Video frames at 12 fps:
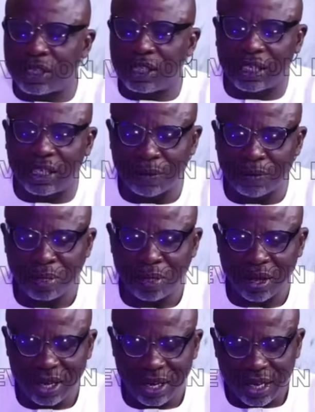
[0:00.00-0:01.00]
you see,
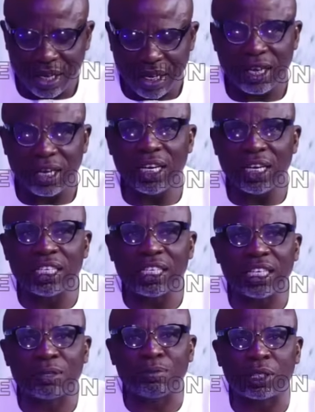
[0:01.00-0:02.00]
it is the
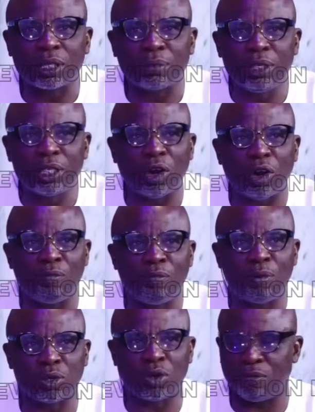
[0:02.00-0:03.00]
responsibility of
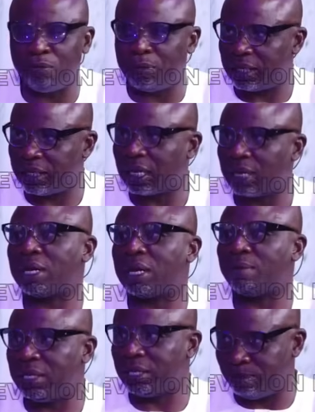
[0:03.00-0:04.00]
both governments. I
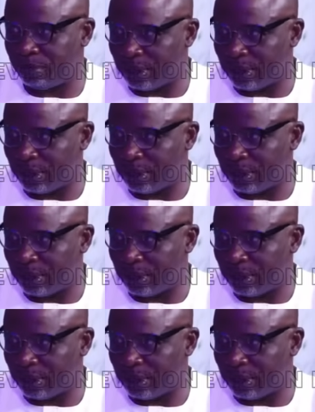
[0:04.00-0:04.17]
mean the